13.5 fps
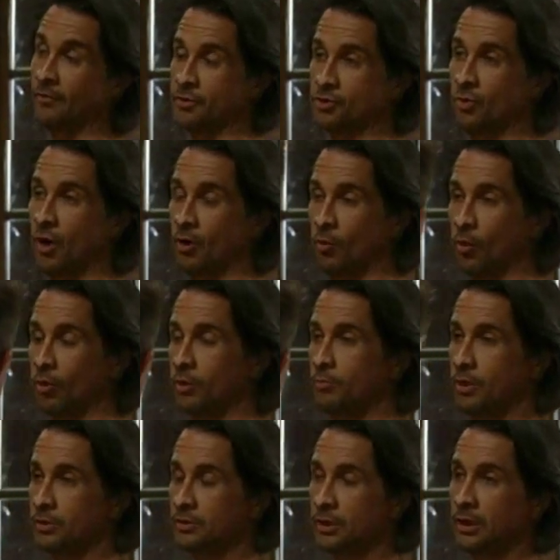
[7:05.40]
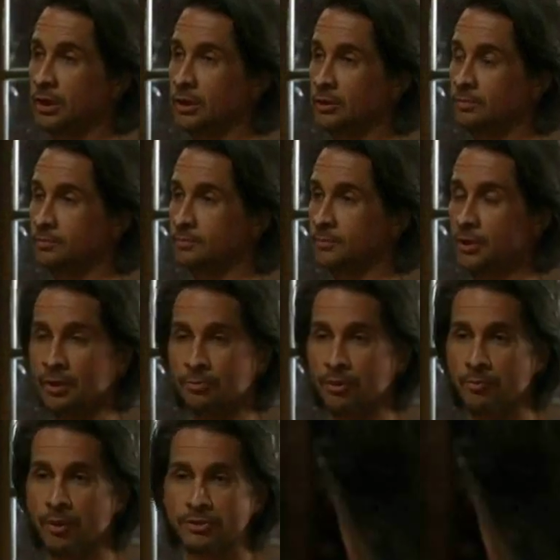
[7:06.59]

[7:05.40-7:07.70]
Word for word: kind of a strong word, but, uh, yeah, pretty